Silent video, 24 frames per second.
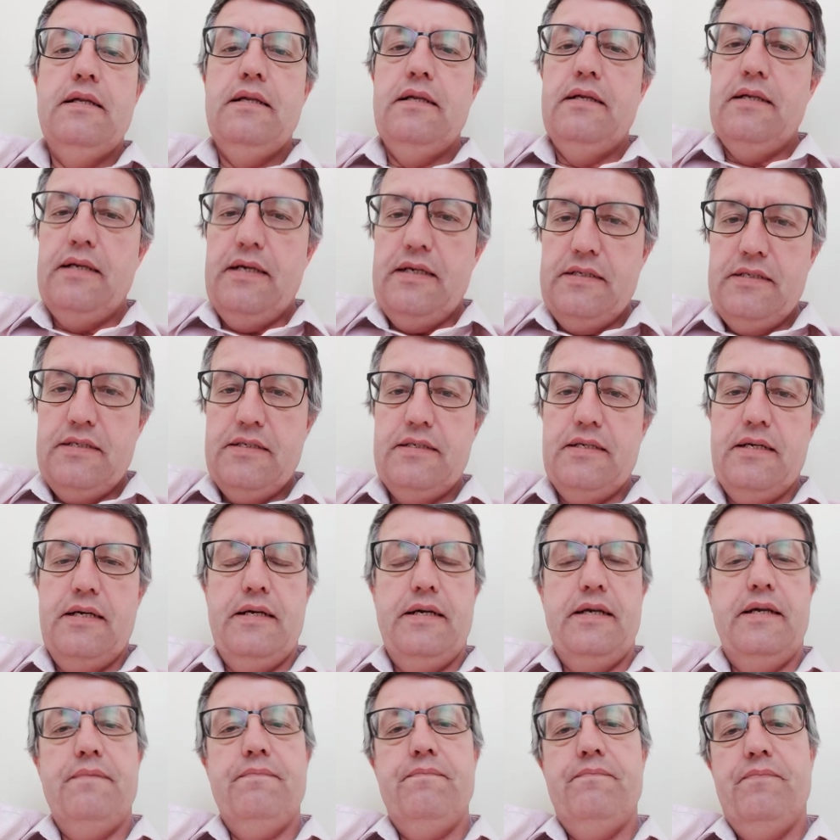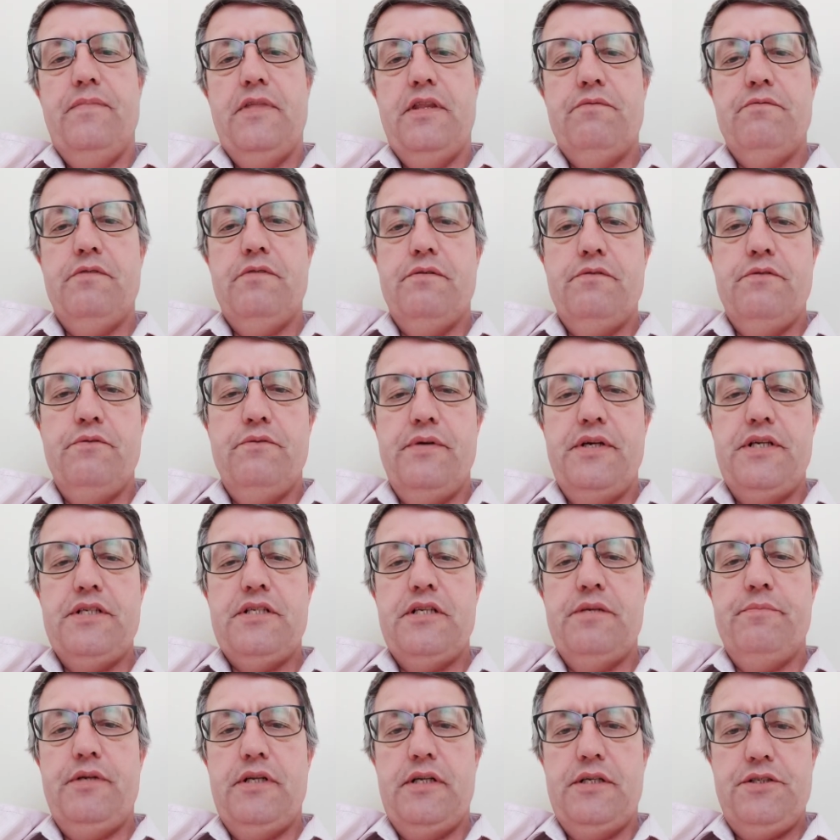Let's say that the
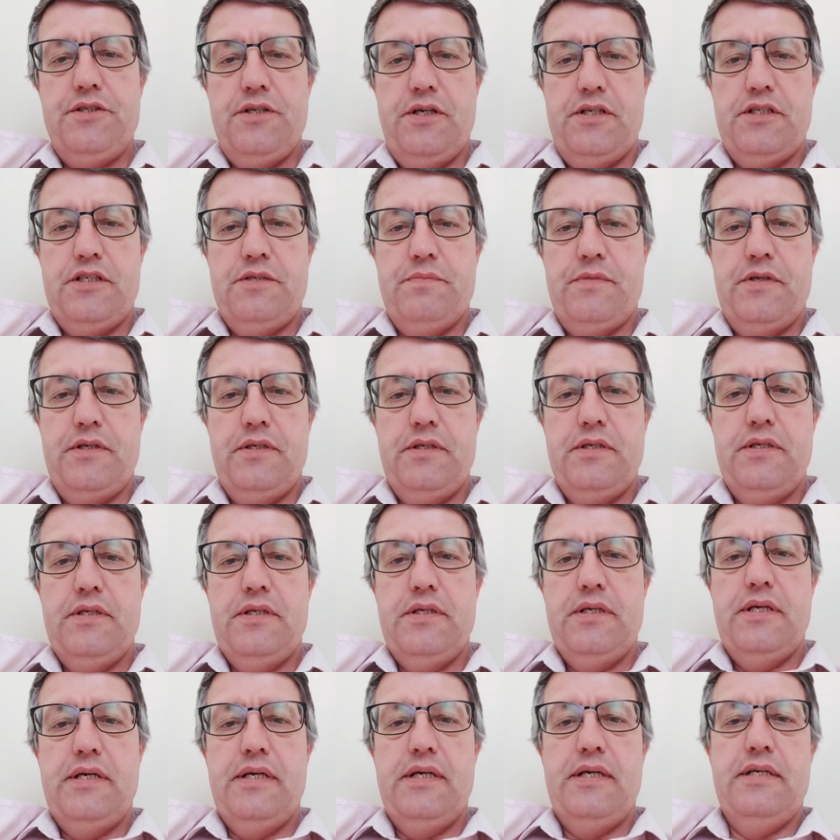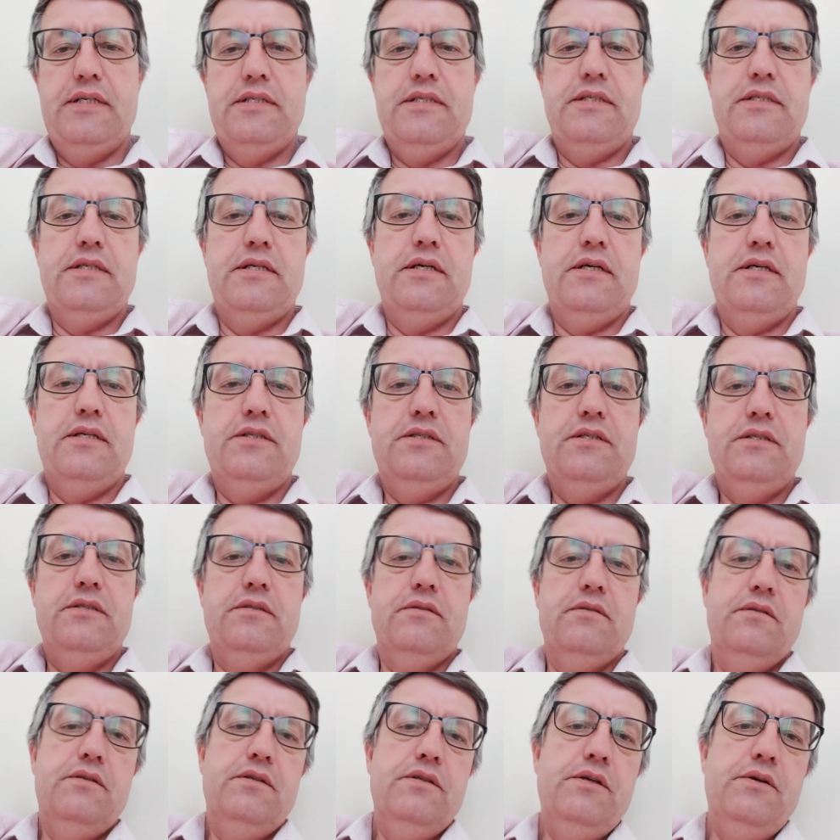reasonable adjustment is that
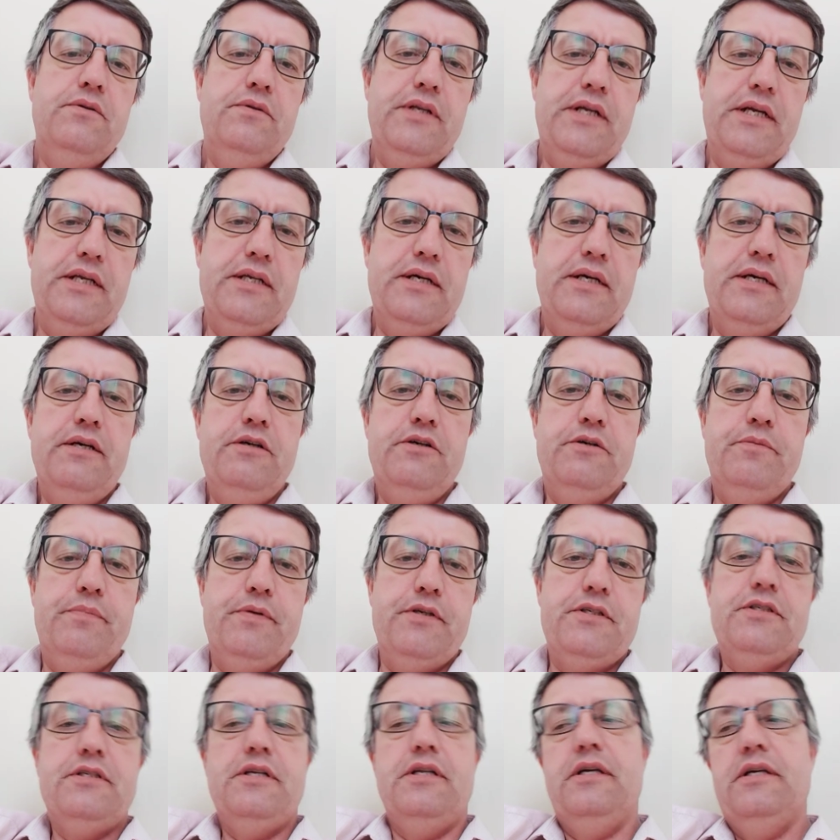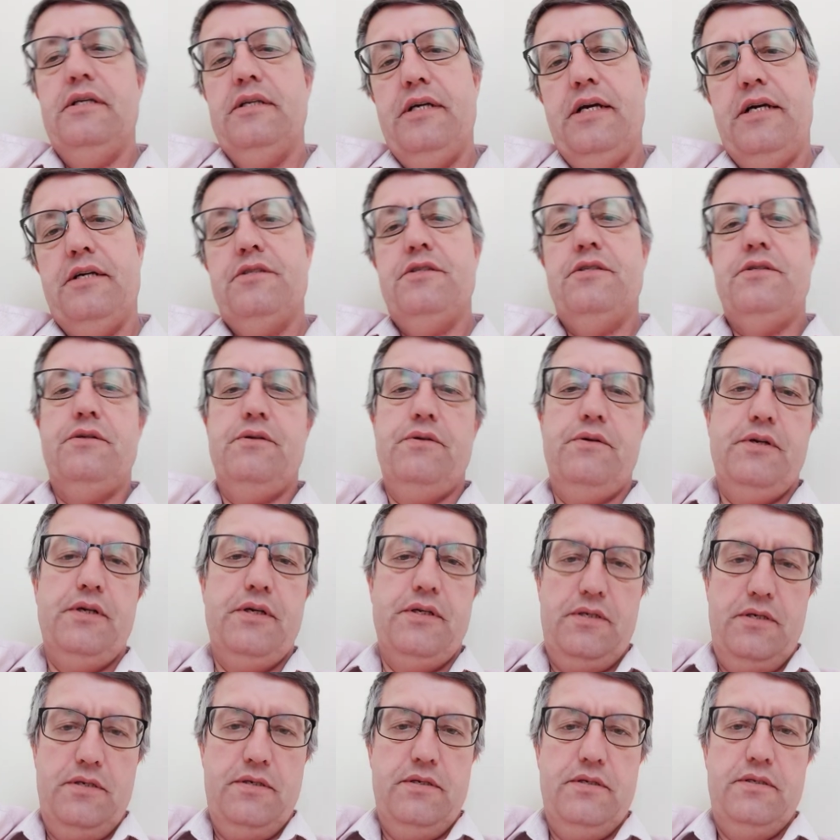you need a helper sitting next to
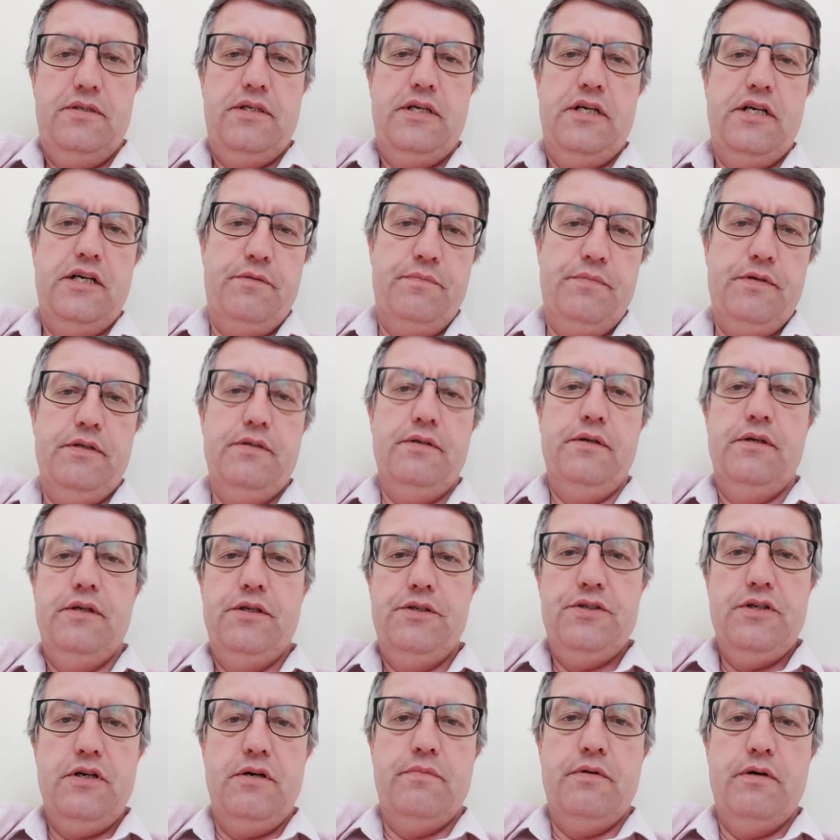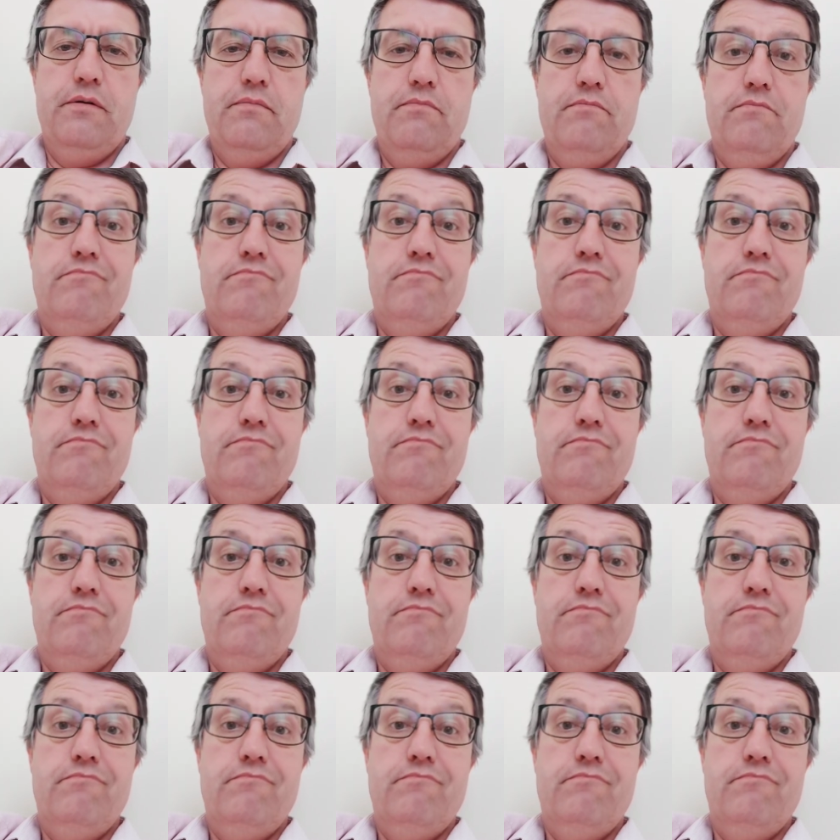you to help you do your job.